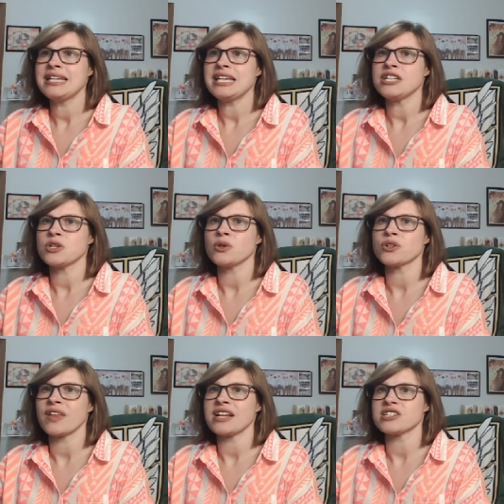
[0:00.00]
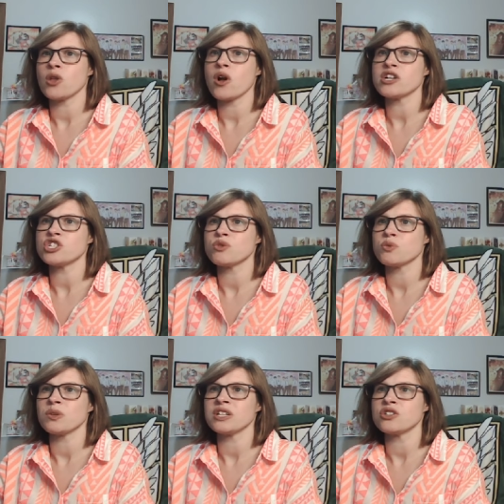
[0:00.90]
He told her that as long as she
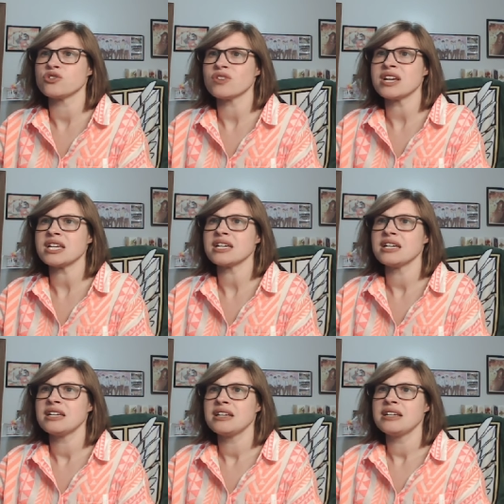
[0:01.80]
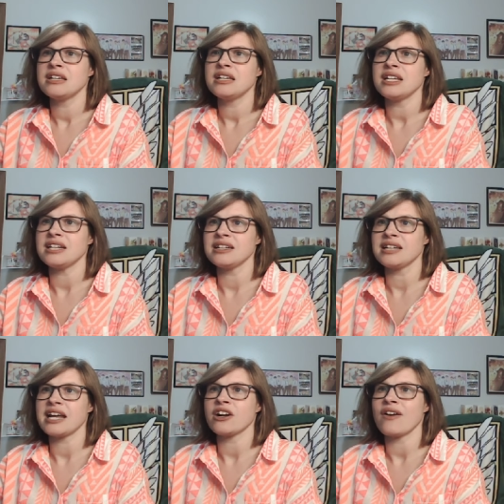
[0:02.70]
was willing to drink, he'd
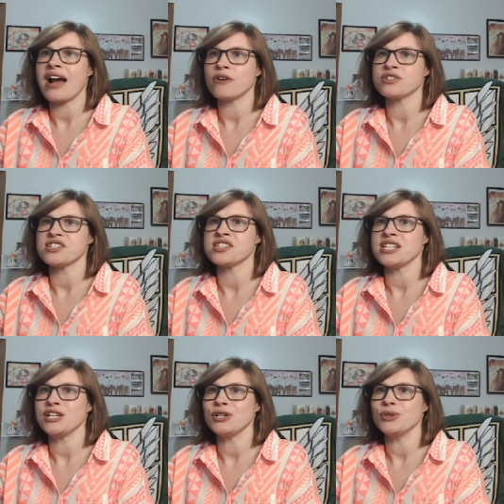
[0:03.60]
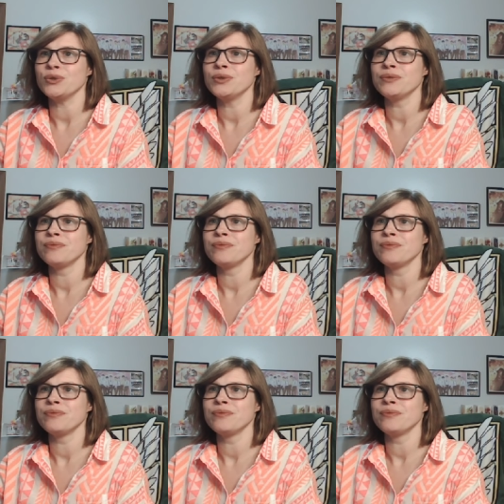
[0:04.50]
let her out to see you.